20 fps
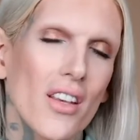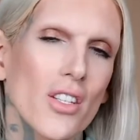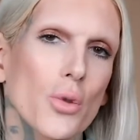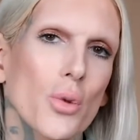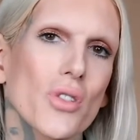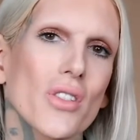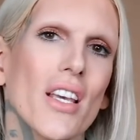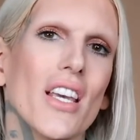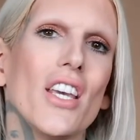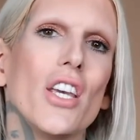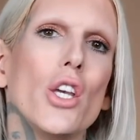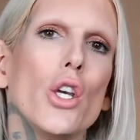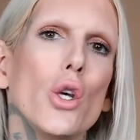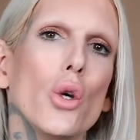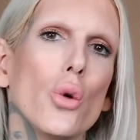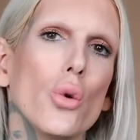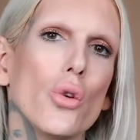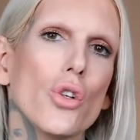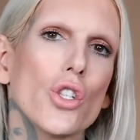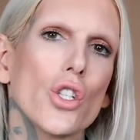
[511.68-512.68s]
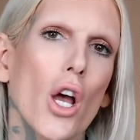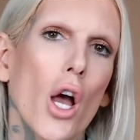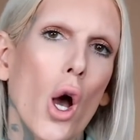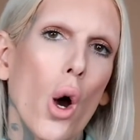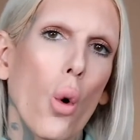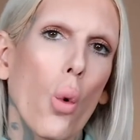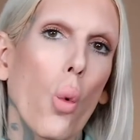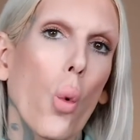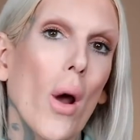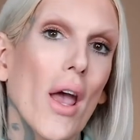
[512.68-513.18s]
This was a huge
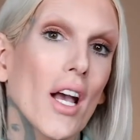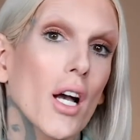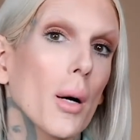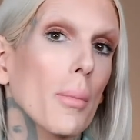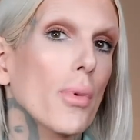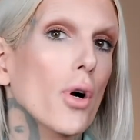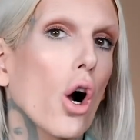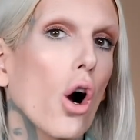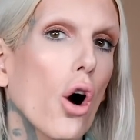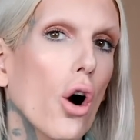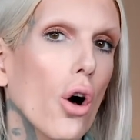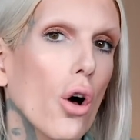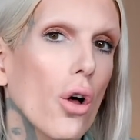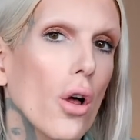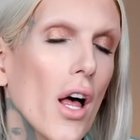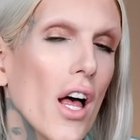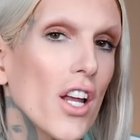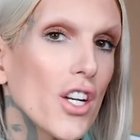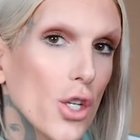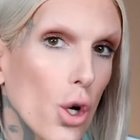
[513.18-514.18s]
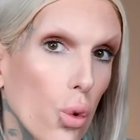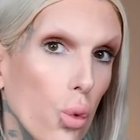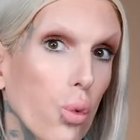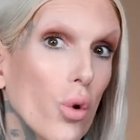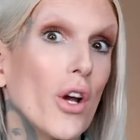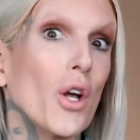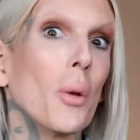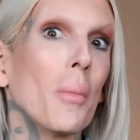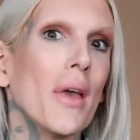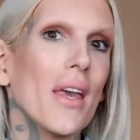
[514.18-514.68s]
wake-up call to
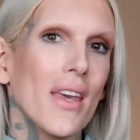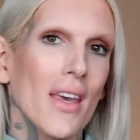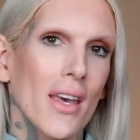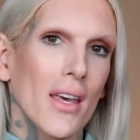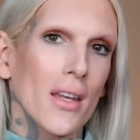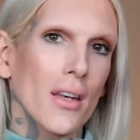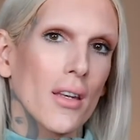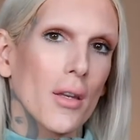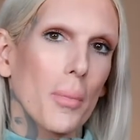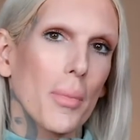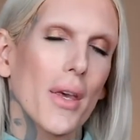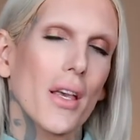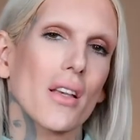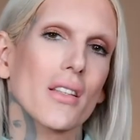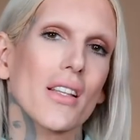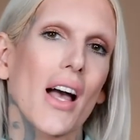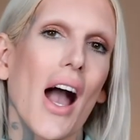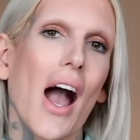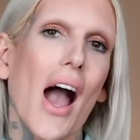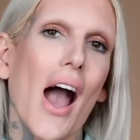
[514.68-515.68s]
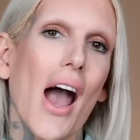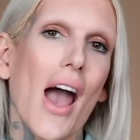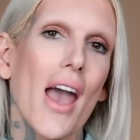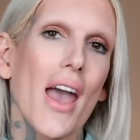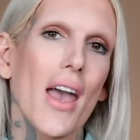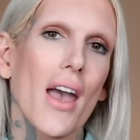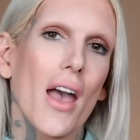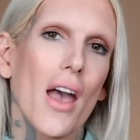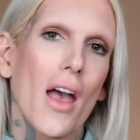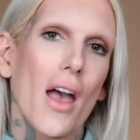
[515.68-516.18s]
reel me in because
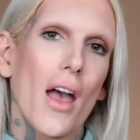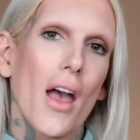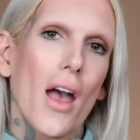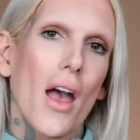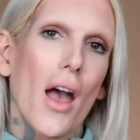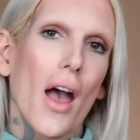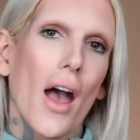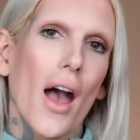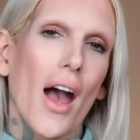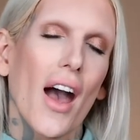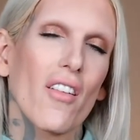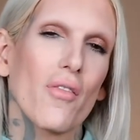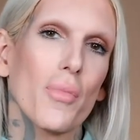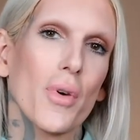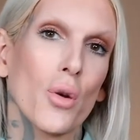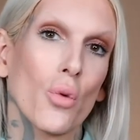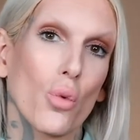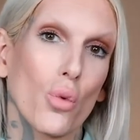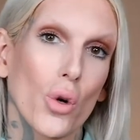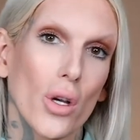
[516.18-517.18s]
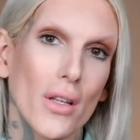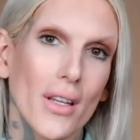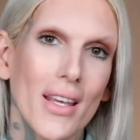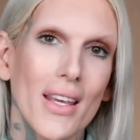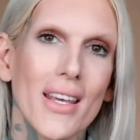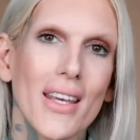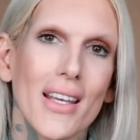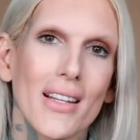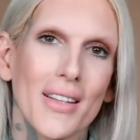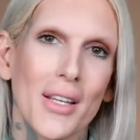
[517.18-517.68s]
I have been
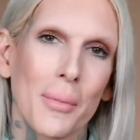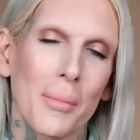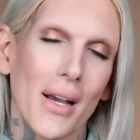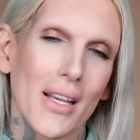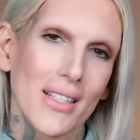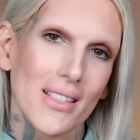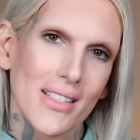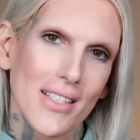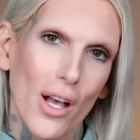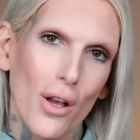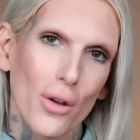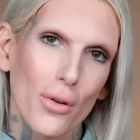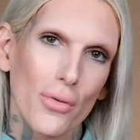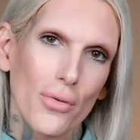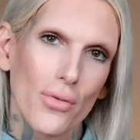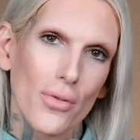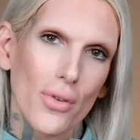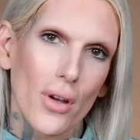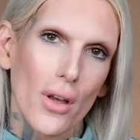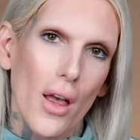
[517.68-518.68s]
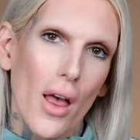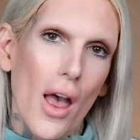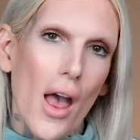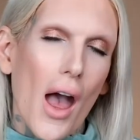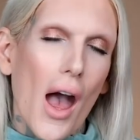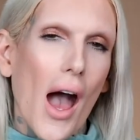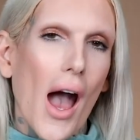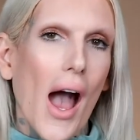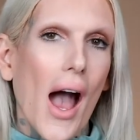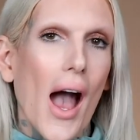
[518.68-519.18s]
really healing myself.
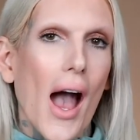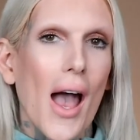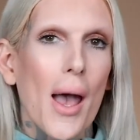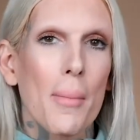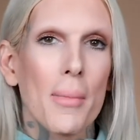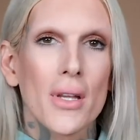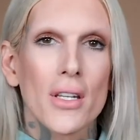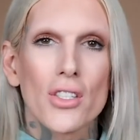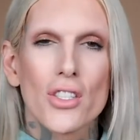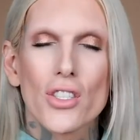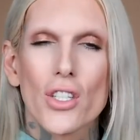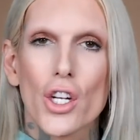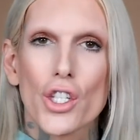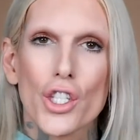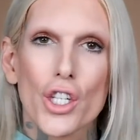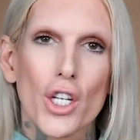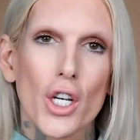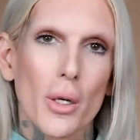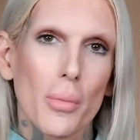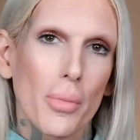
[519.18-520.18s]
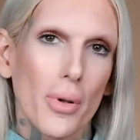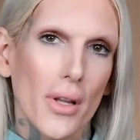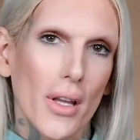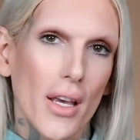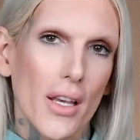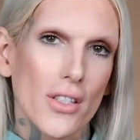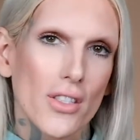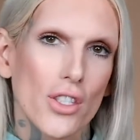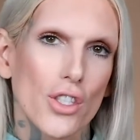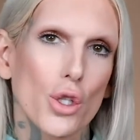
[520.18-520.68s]
I'm in such a good
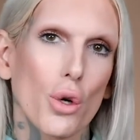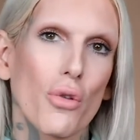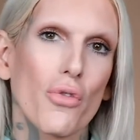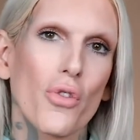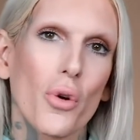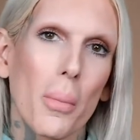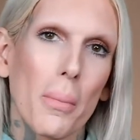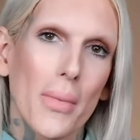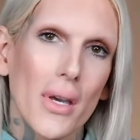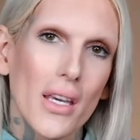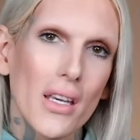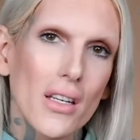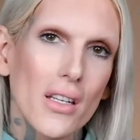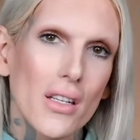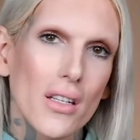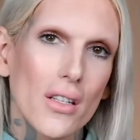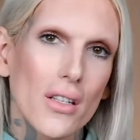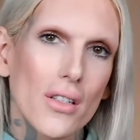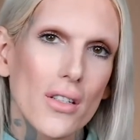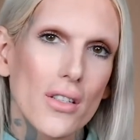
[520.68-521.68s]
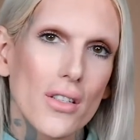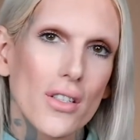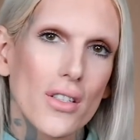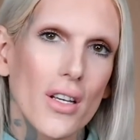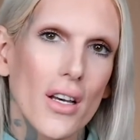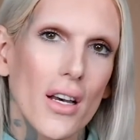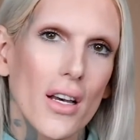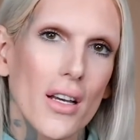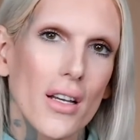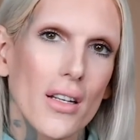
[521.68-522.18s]
place. So for me
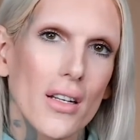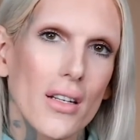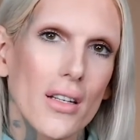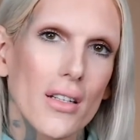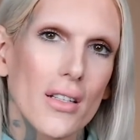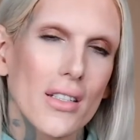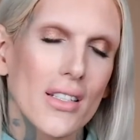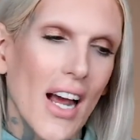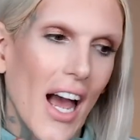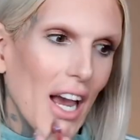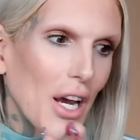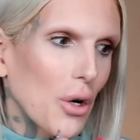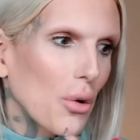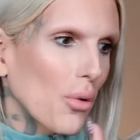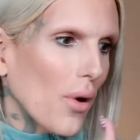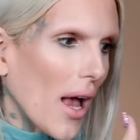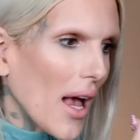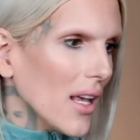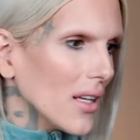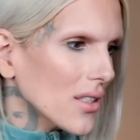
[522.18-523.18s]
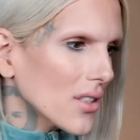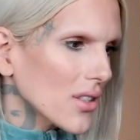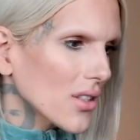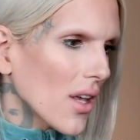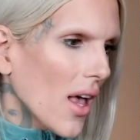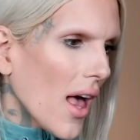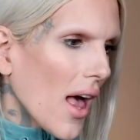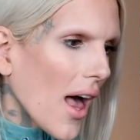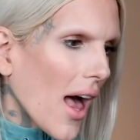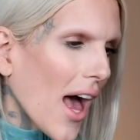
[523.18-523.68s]
to
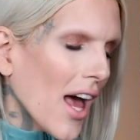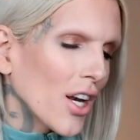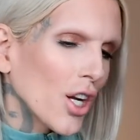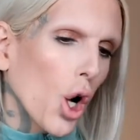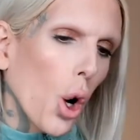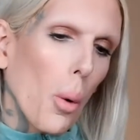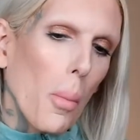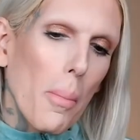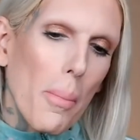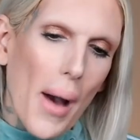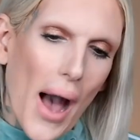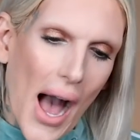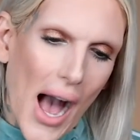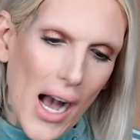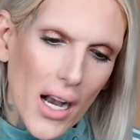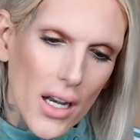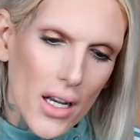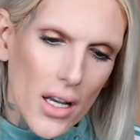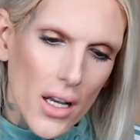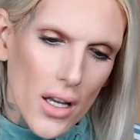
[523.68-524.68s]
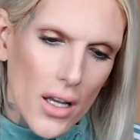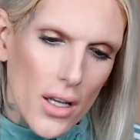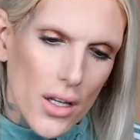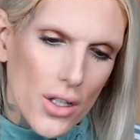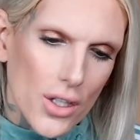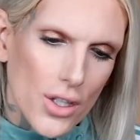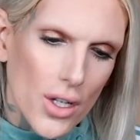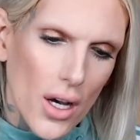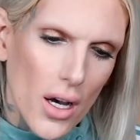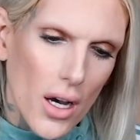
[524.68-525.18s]
digress and go back
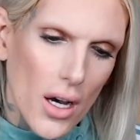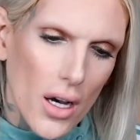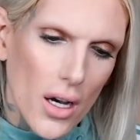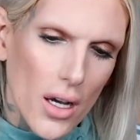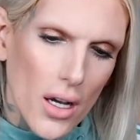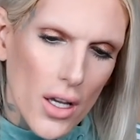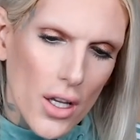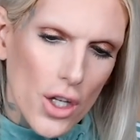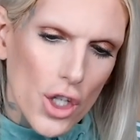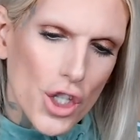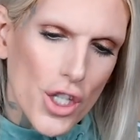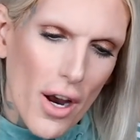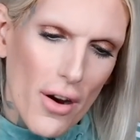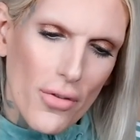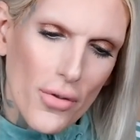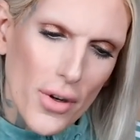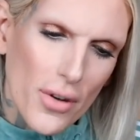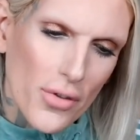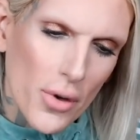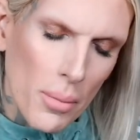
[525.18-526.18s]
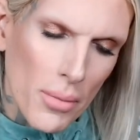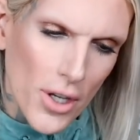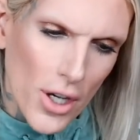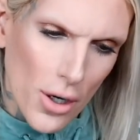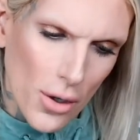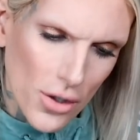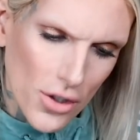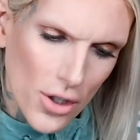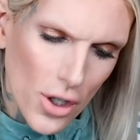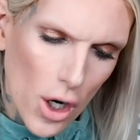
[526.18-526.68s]
to Jeffree from
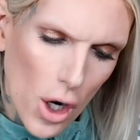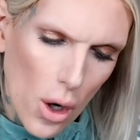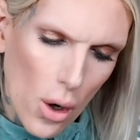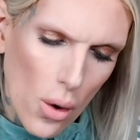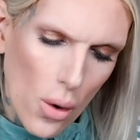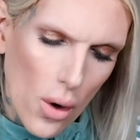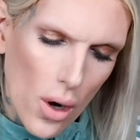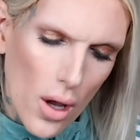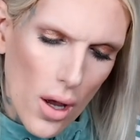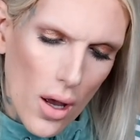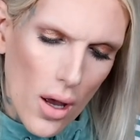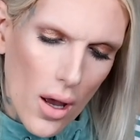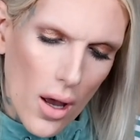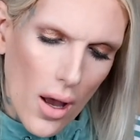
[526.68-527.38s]
years ago